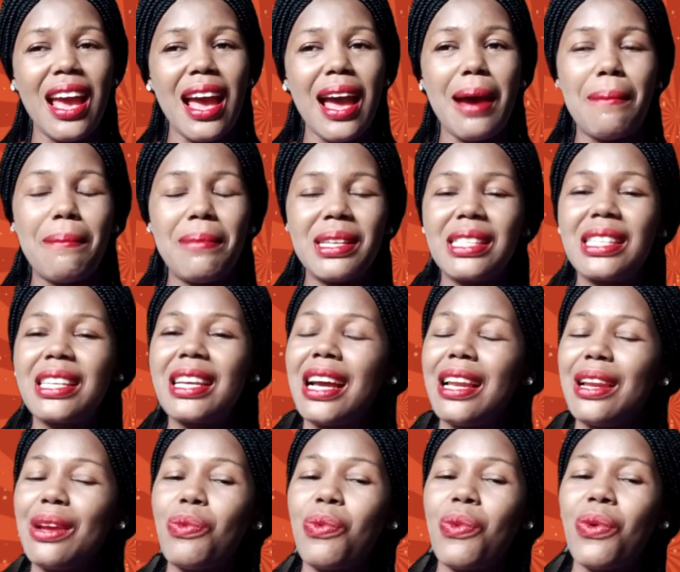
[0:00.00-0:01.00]
and
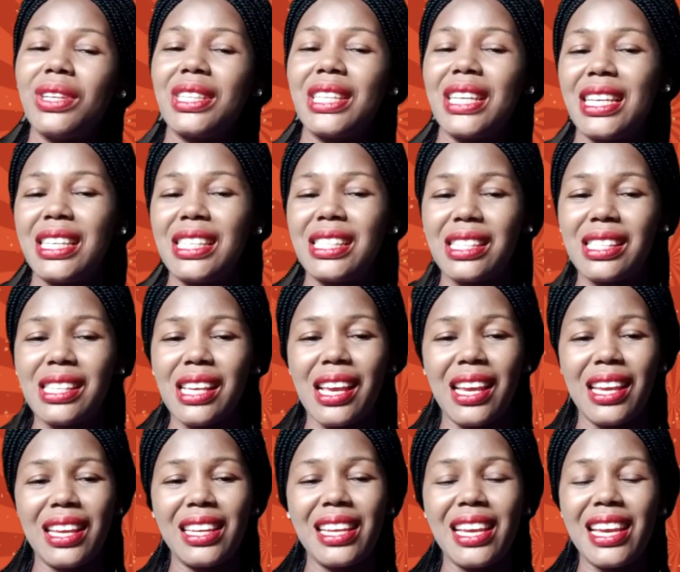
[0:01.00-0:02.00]
basically what he's
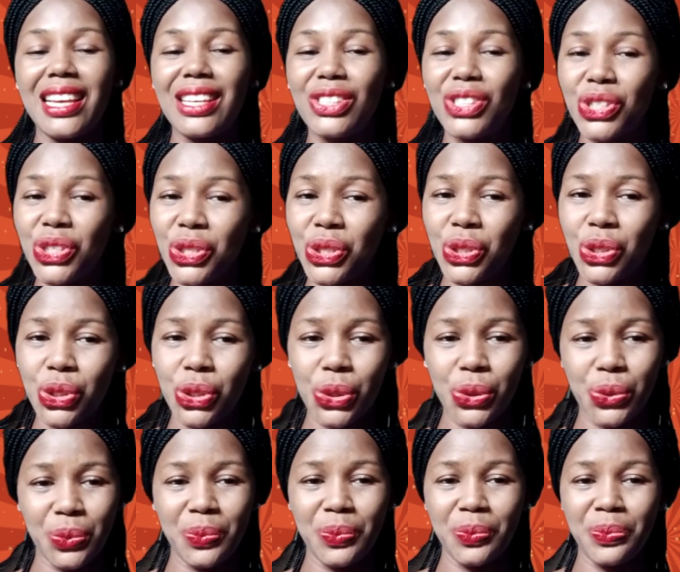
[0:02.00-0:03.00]
saying is
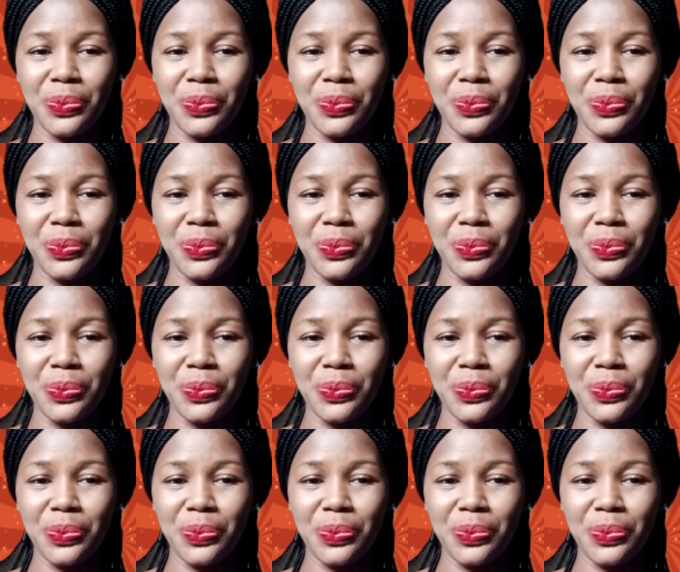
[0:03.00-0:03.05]
true.